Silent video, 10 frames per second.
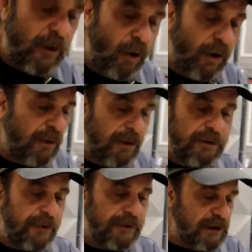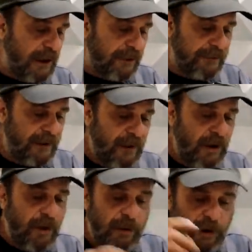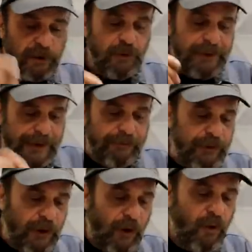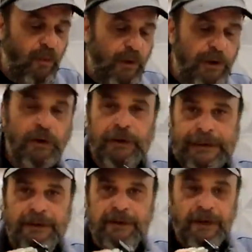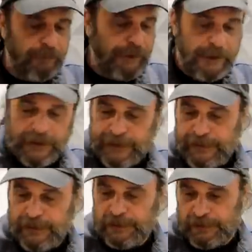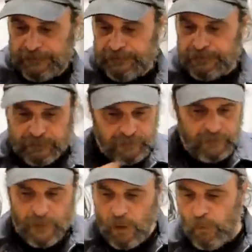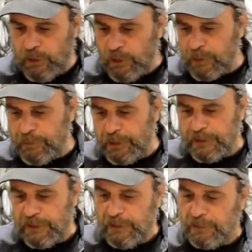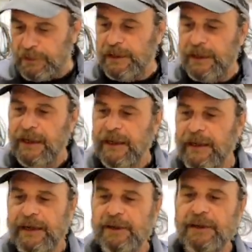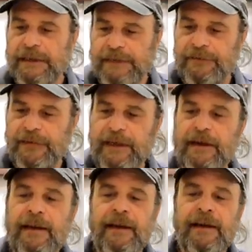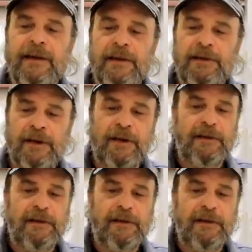it all goes on the shelf because you never know when you need something like this, where you could put it to use. Here's a neat fitting so